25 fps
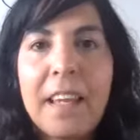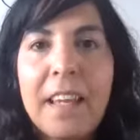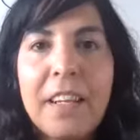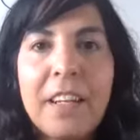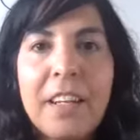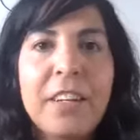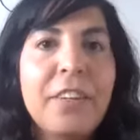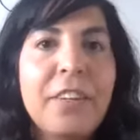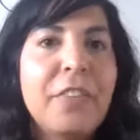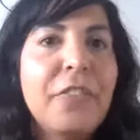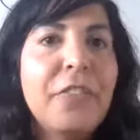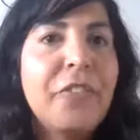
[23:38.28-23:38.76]

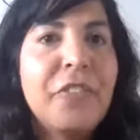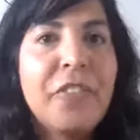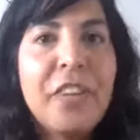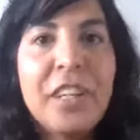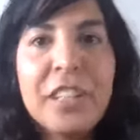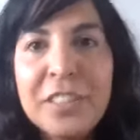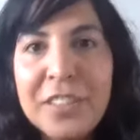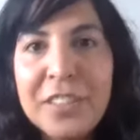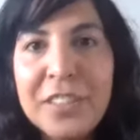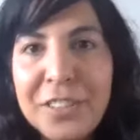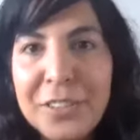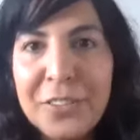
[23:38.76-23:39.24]

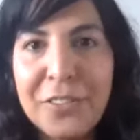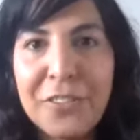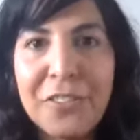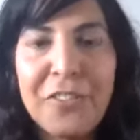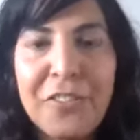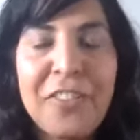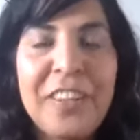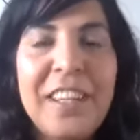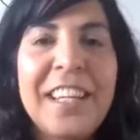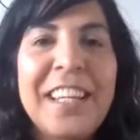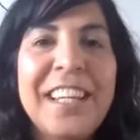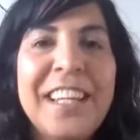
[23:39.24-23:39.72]
confront your
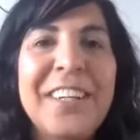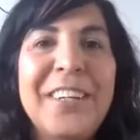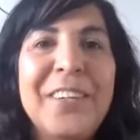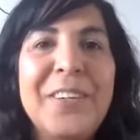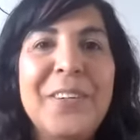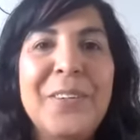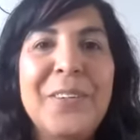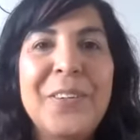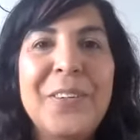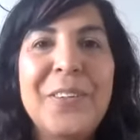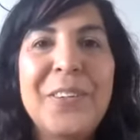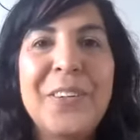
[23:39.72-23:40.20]

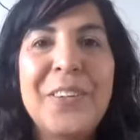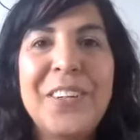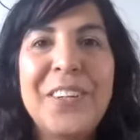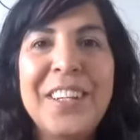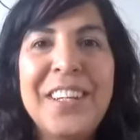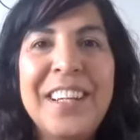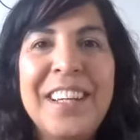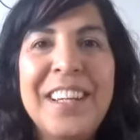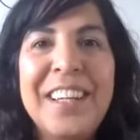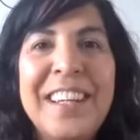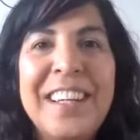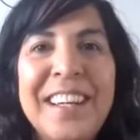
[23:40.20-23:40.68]
fear or
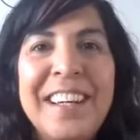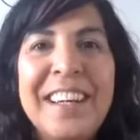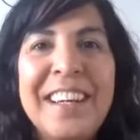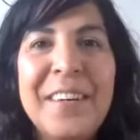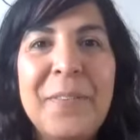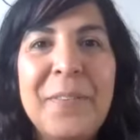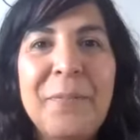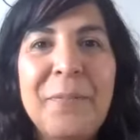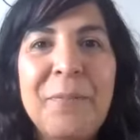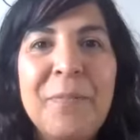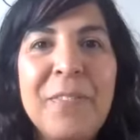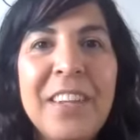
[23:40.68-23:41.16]

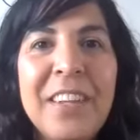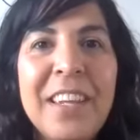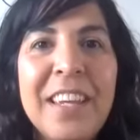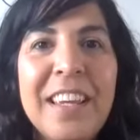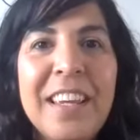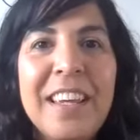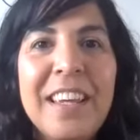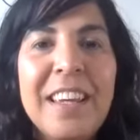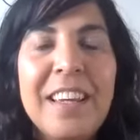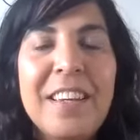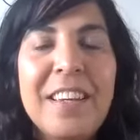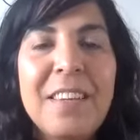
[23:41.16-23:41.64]
um,
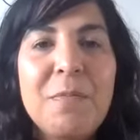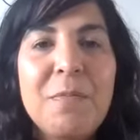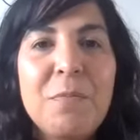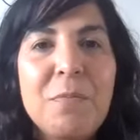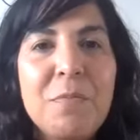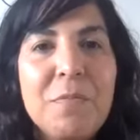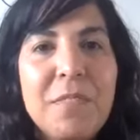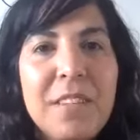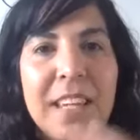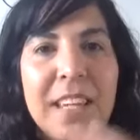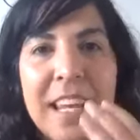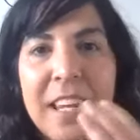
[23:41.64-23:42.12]
uh,
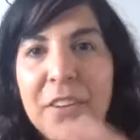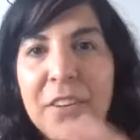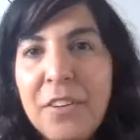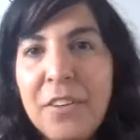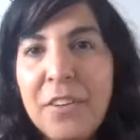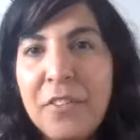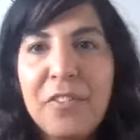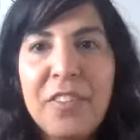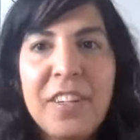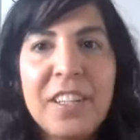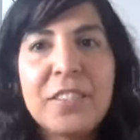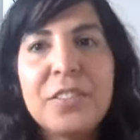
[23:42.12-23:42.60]
get
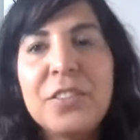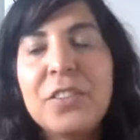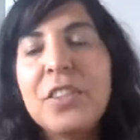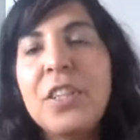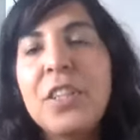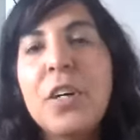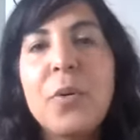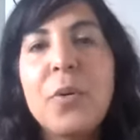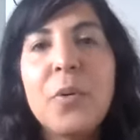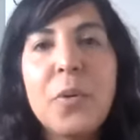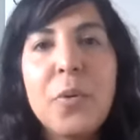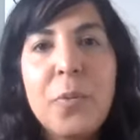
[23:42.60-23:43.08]
your fear to
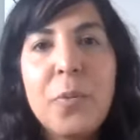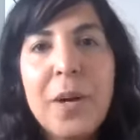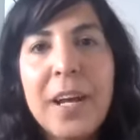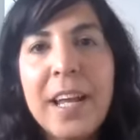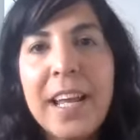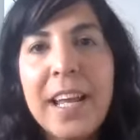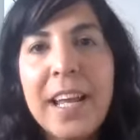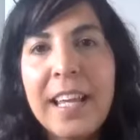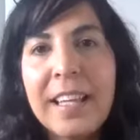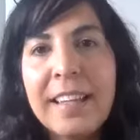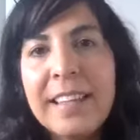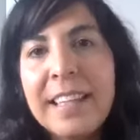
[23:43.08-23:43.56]
go
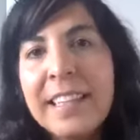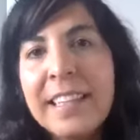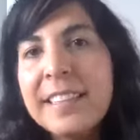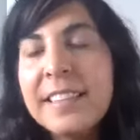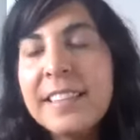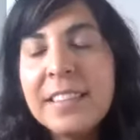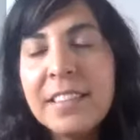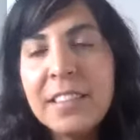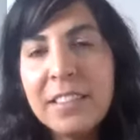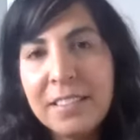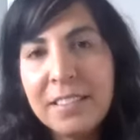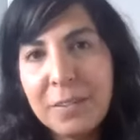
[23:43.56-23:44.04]
away.
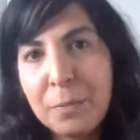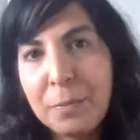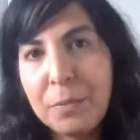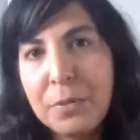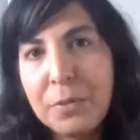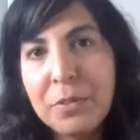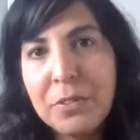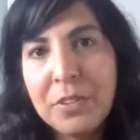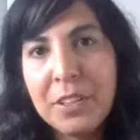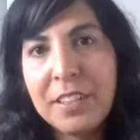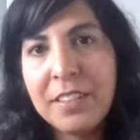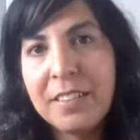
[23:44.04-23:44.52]
That's not the
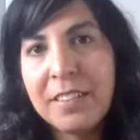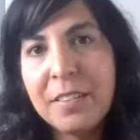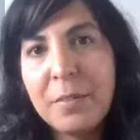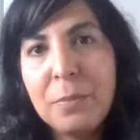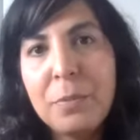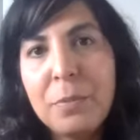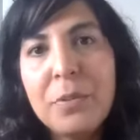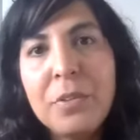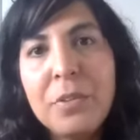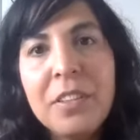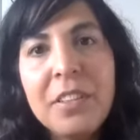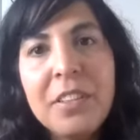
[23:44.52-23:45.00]
point. The
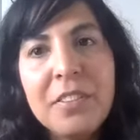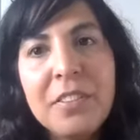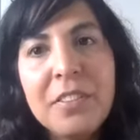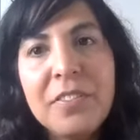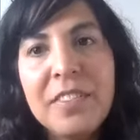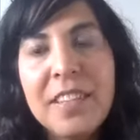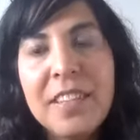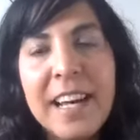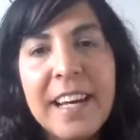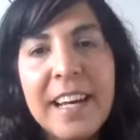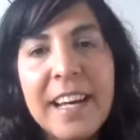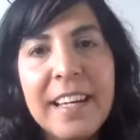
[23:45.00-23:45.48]
point
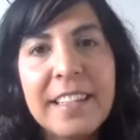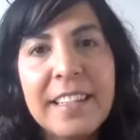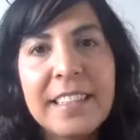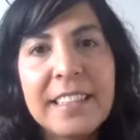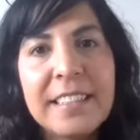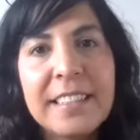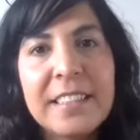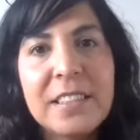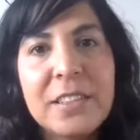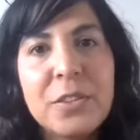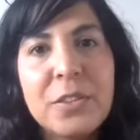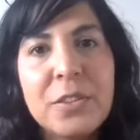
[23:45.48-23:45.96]
of that
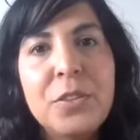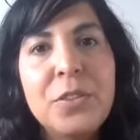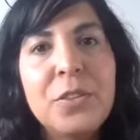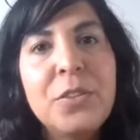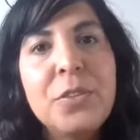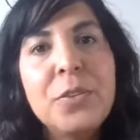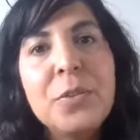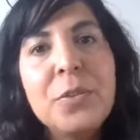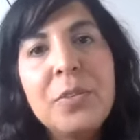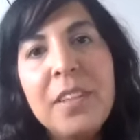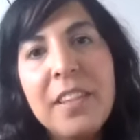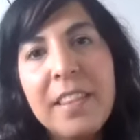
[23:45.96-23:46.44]
is to
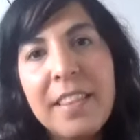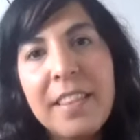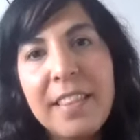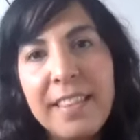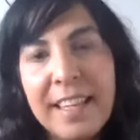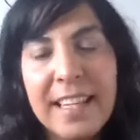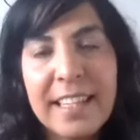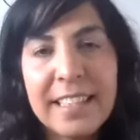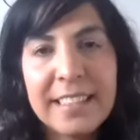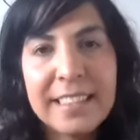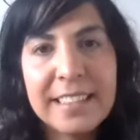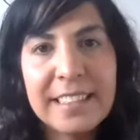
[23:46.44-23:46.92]
do the
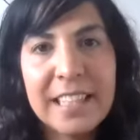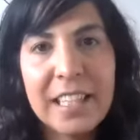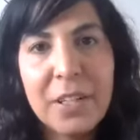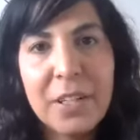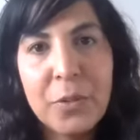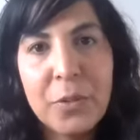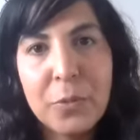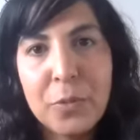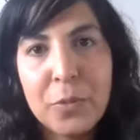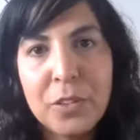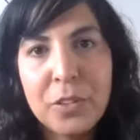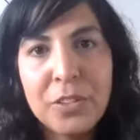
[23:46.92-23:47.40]
things that
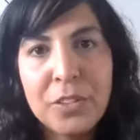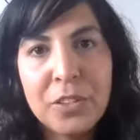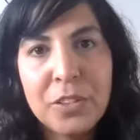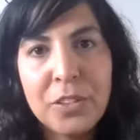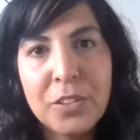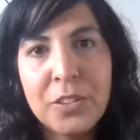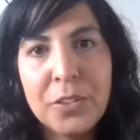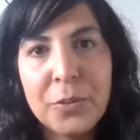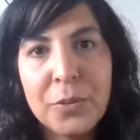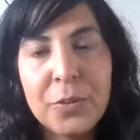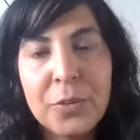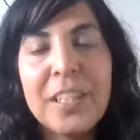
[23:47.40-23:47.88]
you want to
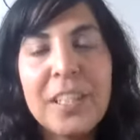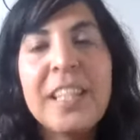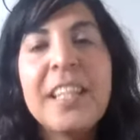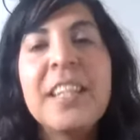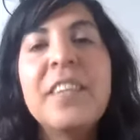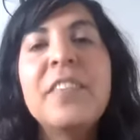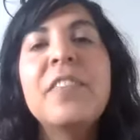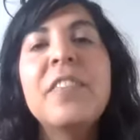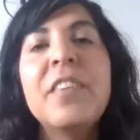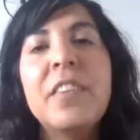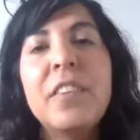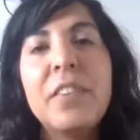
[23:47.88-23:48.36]
do,
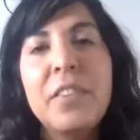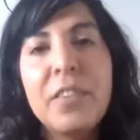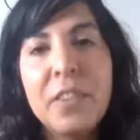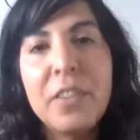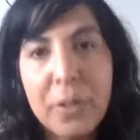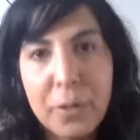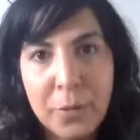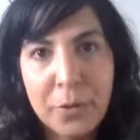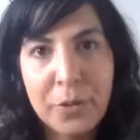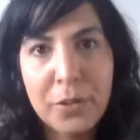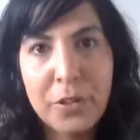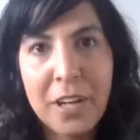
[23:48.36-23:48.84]
even
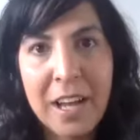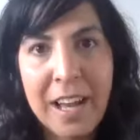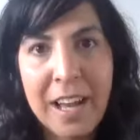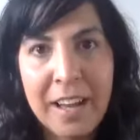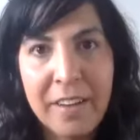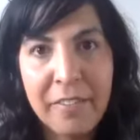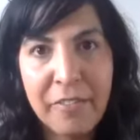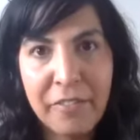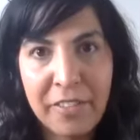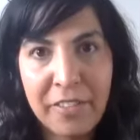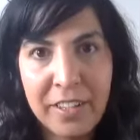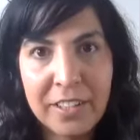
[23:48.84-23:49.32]
though you
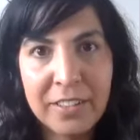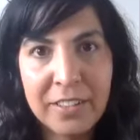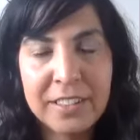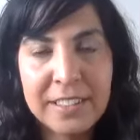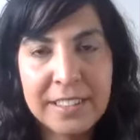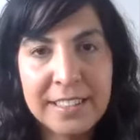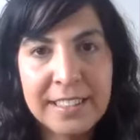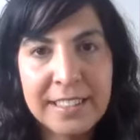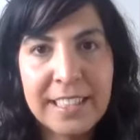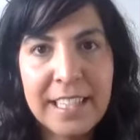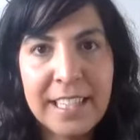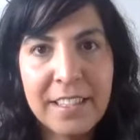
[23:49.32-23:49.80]
have fear
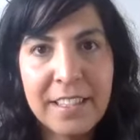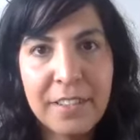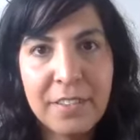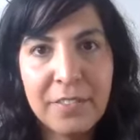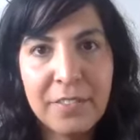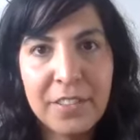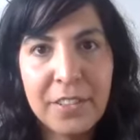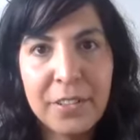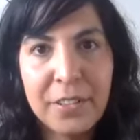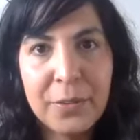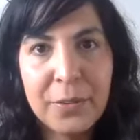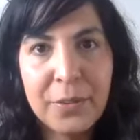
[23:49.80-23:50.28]
inside
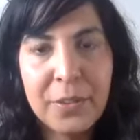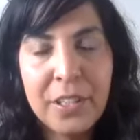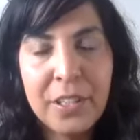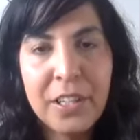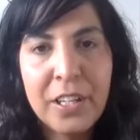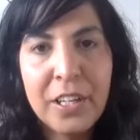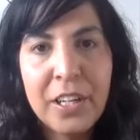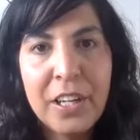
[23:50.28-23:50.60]
of you.